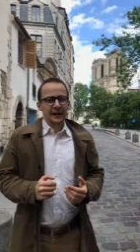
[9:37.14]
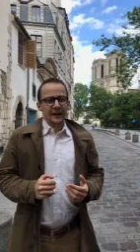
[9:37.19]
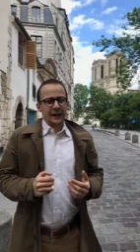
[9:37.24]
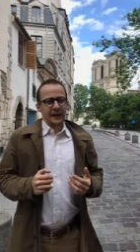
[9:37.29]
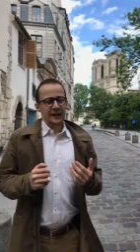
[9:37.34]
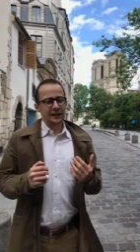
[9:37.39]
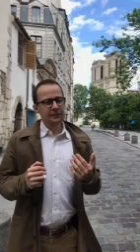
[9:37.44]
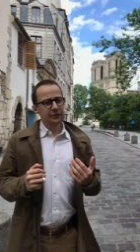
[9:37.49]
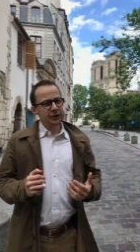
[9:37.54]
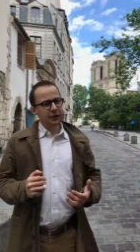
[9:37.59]

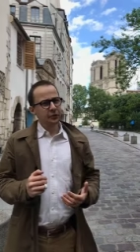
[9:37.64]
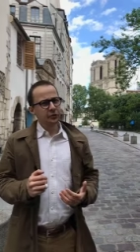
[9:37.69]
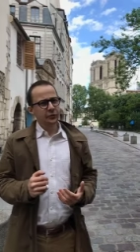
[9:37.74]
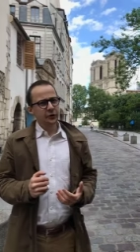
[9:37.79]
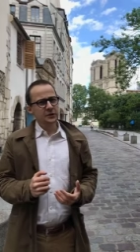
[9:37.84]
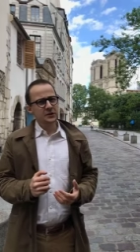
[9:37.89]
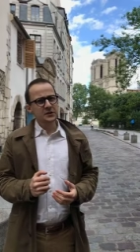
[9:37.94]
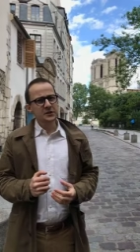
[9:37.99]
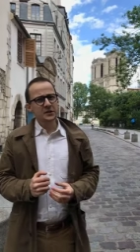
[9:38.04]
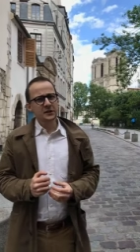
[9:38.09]
eleven
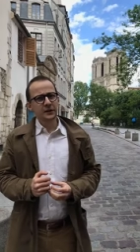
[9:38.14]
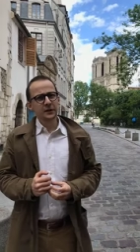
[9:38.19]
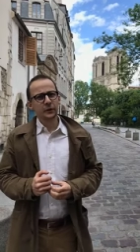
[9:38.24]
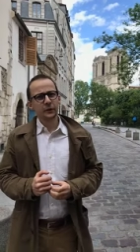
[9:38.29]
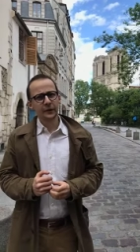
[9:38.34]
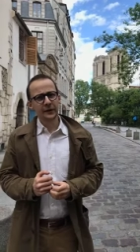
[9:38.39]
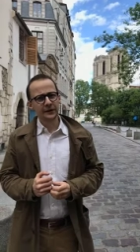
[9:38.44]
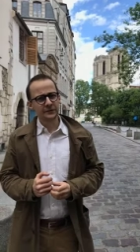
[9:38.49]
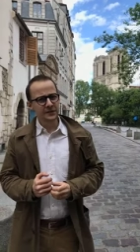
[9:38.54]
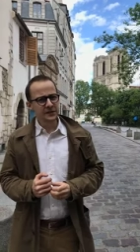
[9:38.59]
hundreds,
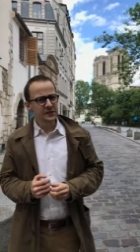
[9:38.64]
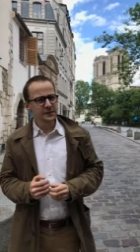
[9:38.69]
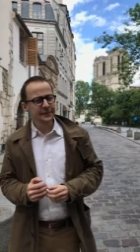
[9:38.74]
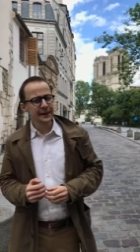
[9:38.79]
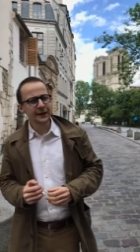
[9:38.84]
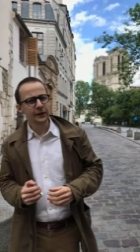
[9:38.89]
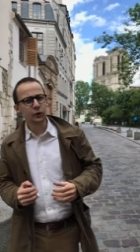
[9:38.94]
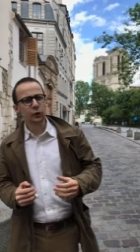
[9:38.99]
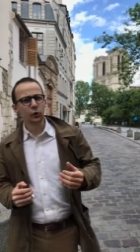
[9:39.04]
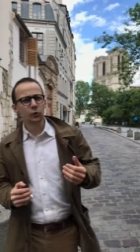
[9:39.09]
we have this
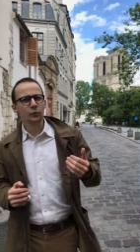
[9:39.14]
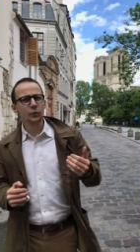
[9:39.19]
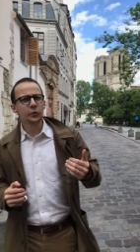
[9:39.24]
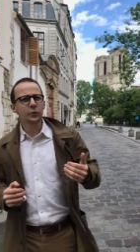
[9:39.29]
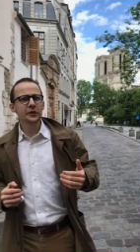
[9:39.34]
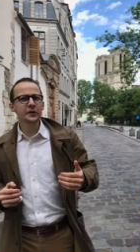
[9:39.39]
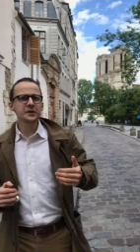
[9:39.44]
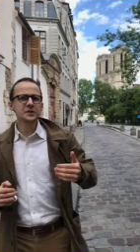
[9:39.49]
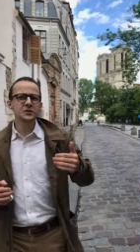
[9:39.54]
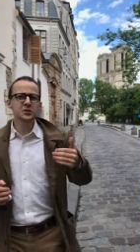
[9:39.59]
man called
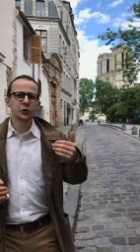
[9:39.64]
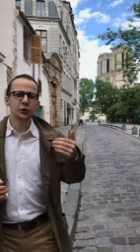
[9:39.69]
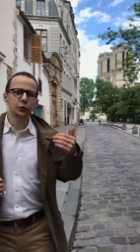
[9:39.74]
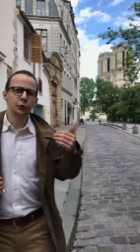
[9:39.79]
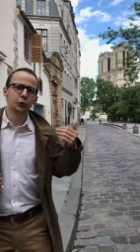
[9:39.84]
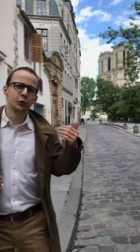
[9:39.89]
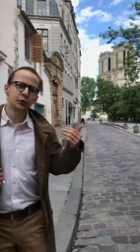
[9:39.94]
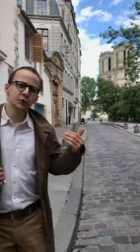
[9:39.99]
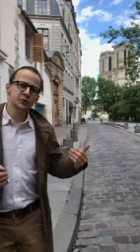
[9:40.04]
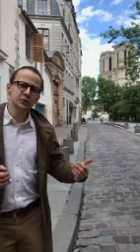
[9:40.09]
Maurice
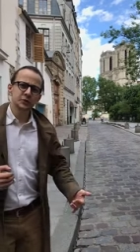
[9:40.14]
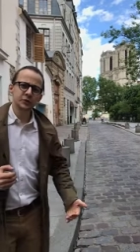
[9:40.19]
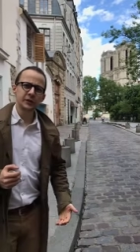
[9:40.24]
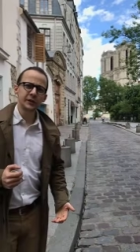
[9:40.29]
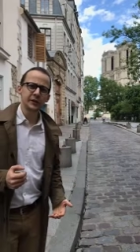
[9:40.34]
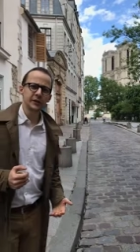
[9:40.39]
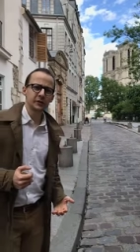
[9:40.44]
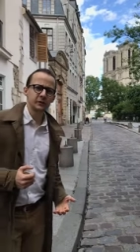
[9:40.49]
de Sully.